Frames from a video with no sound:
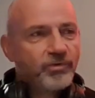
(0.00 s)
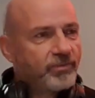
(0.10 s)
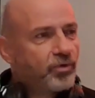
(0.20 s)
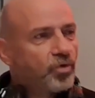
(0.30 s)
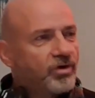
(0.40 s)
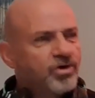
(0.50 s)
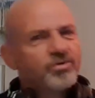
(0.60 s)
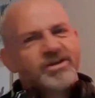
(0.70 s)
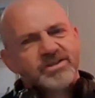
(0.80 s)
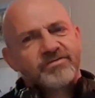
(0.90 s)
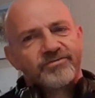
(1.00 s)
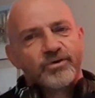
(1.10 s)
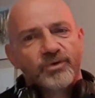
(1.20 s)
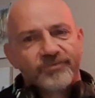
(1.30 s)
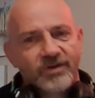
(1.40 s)
Their more aggressive
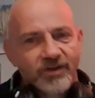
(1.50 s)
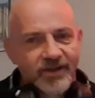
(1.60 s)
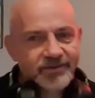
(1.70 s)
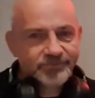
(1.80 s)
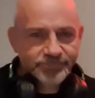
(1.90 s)
feel, if you like.